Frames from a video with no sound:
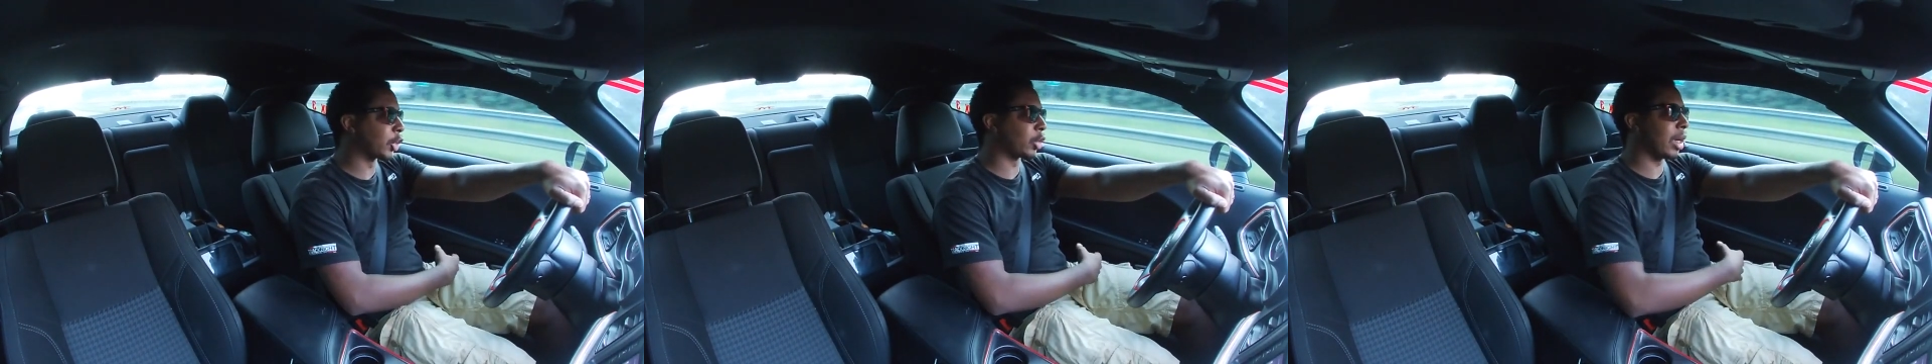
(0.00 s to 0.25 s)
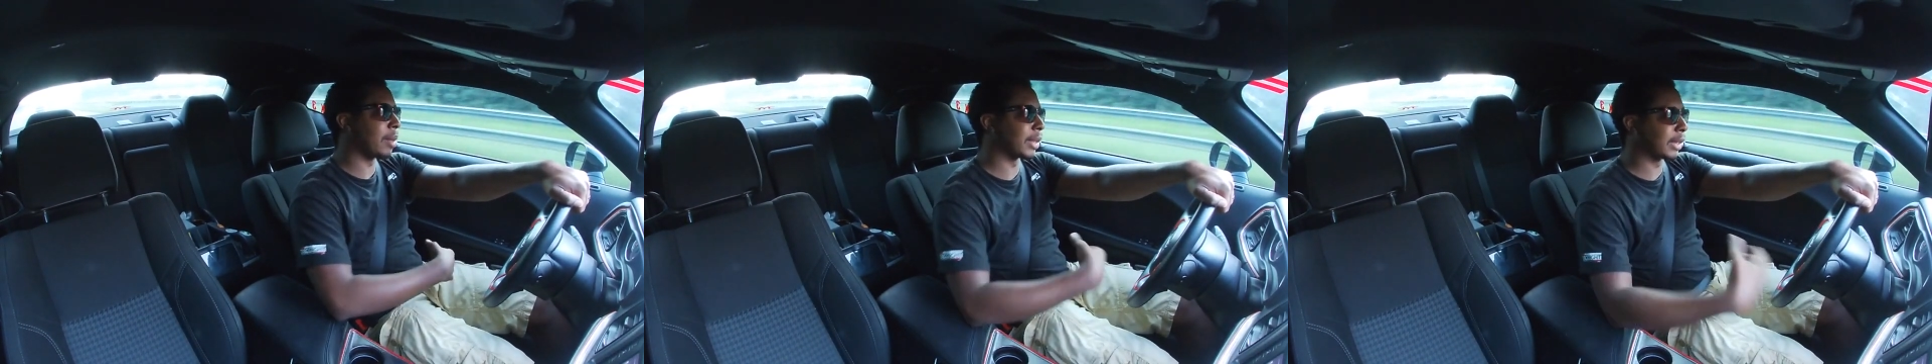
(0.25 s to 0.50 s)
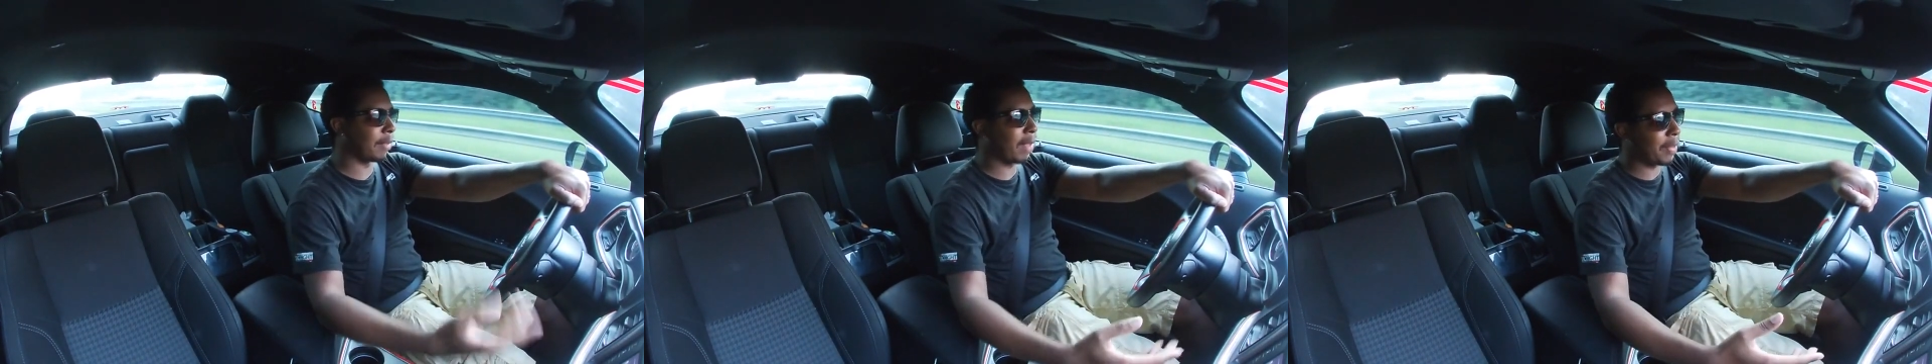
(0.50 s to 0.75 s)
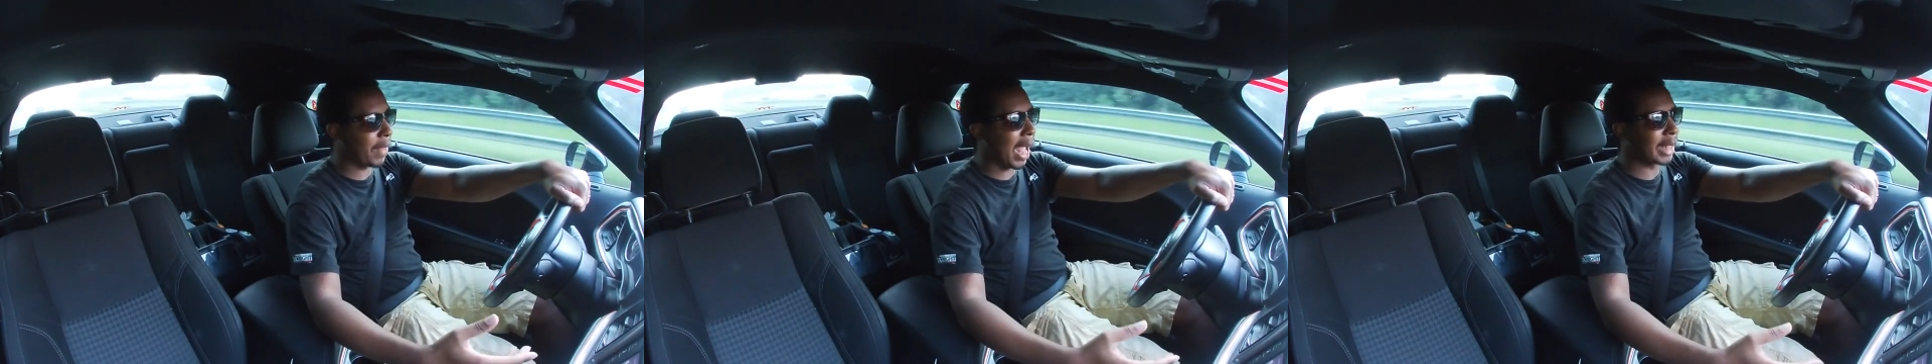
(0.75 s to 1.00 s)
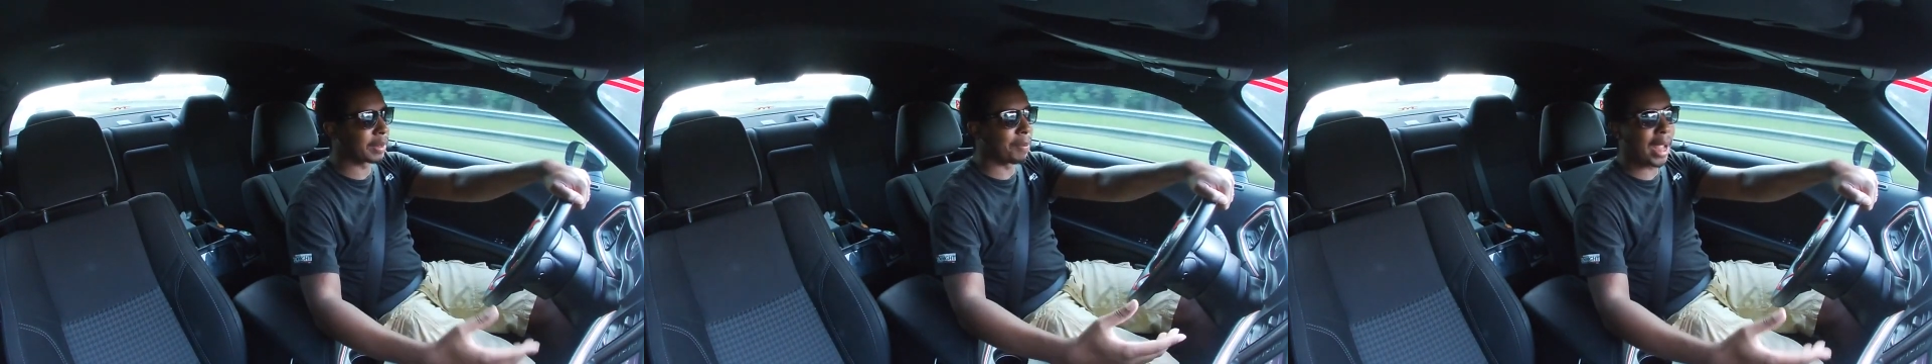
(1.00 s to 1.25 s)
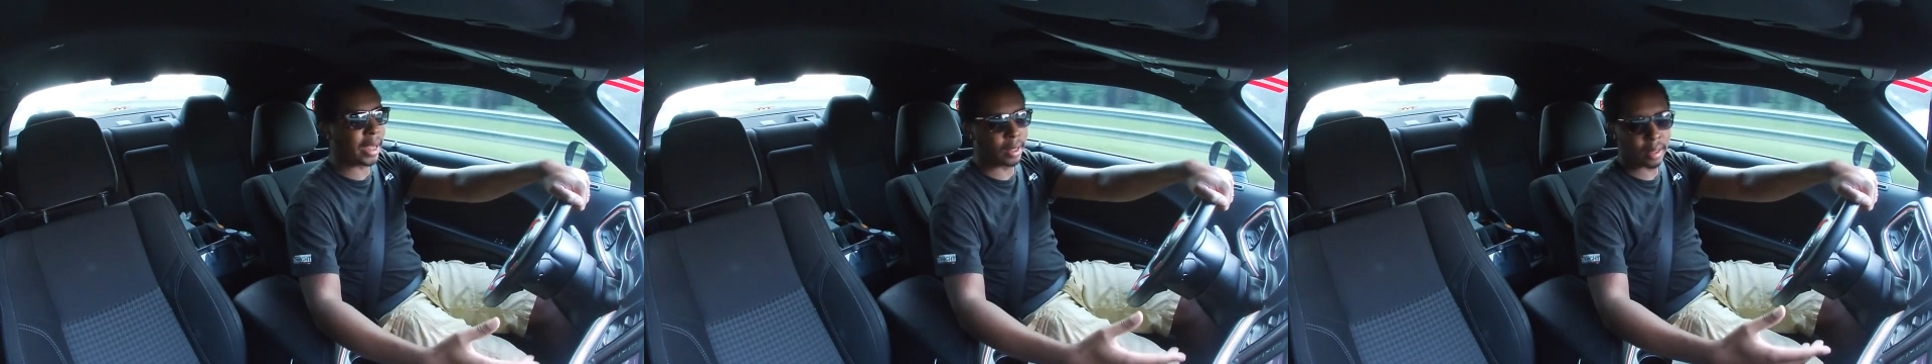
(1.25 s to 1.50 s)
trim and stuff like that to
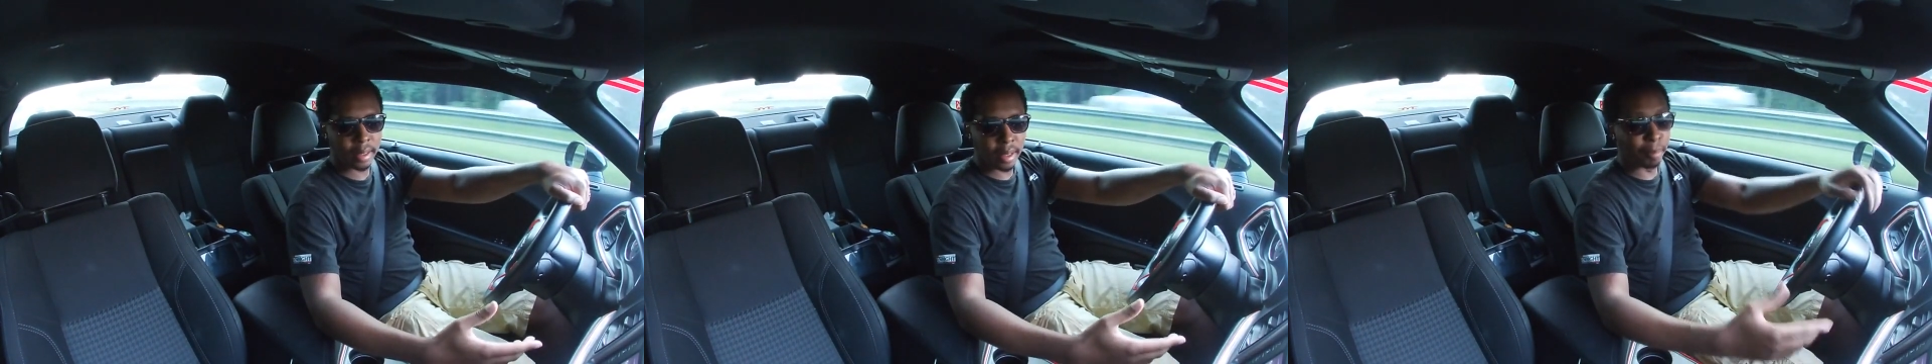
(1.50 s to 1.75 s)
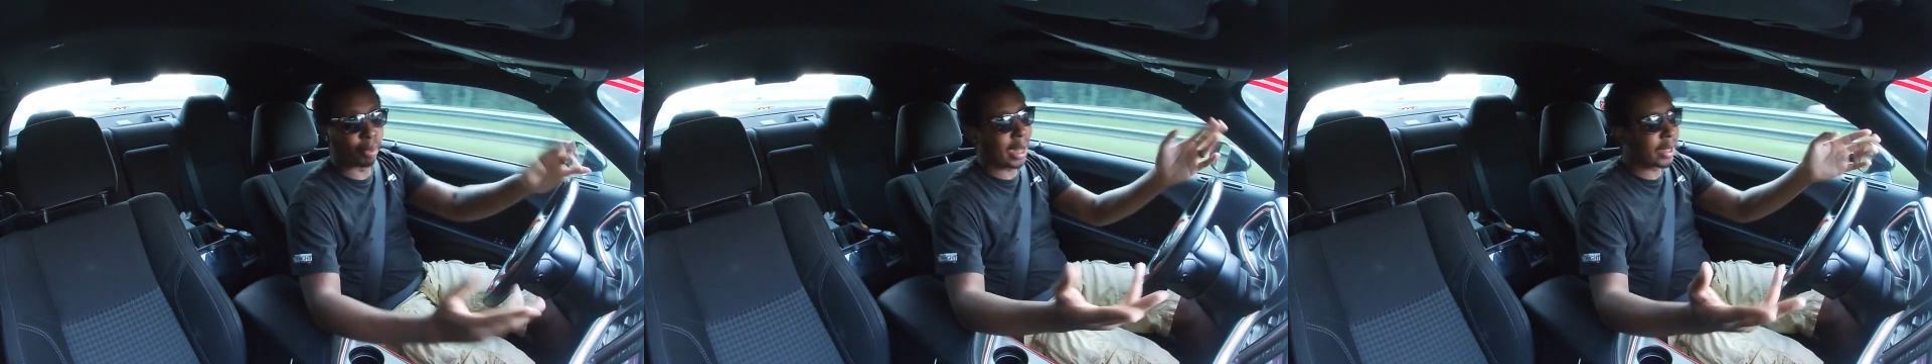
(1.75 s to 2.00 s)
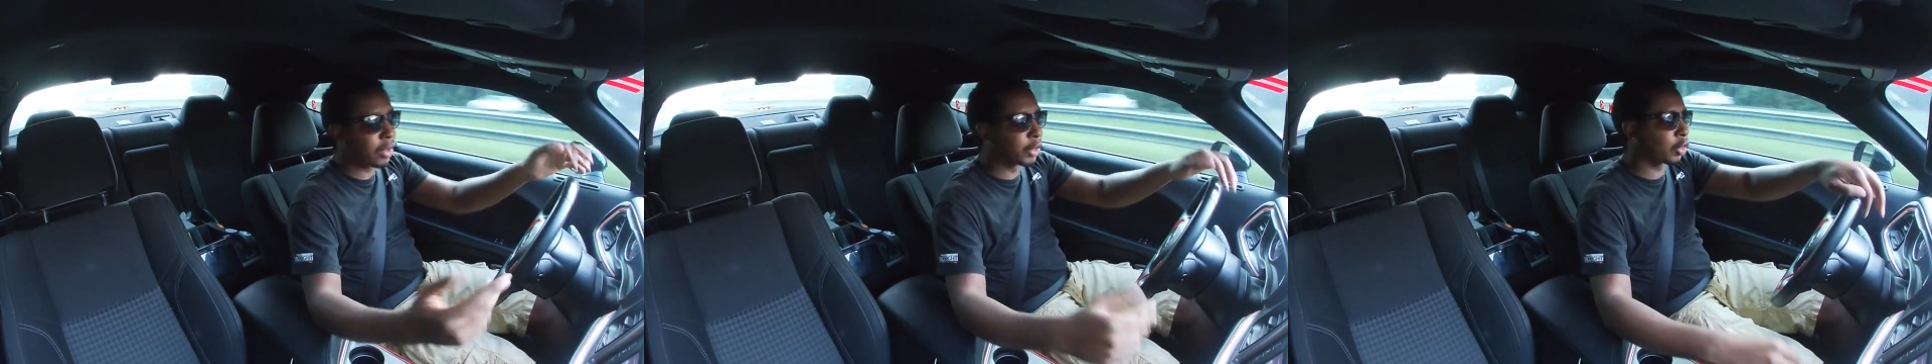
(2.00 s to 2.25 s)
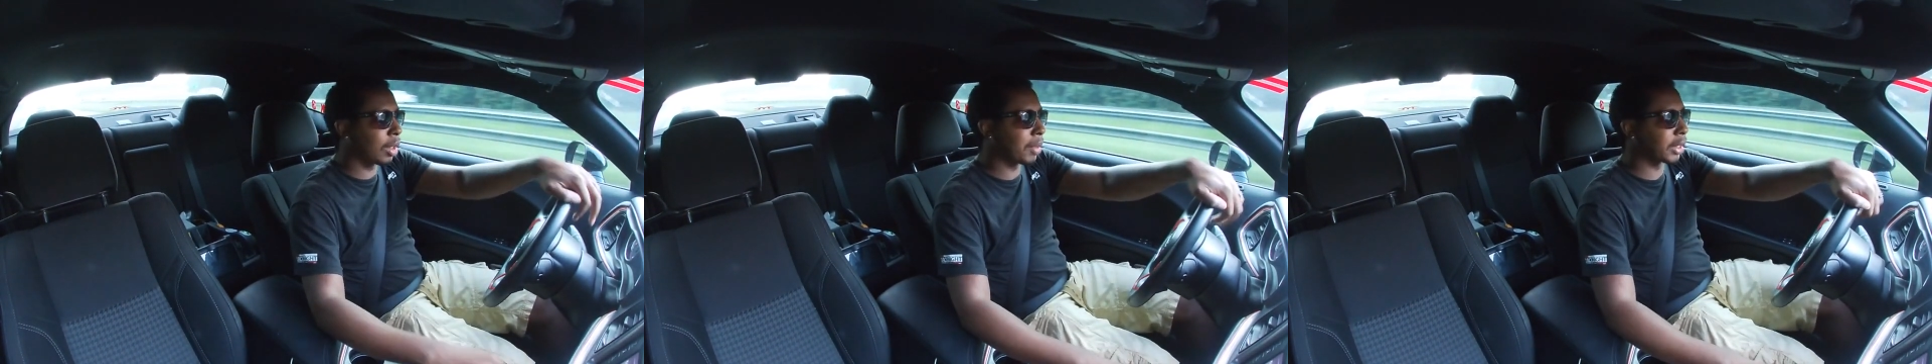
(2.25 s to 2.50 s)
make a brand new trim.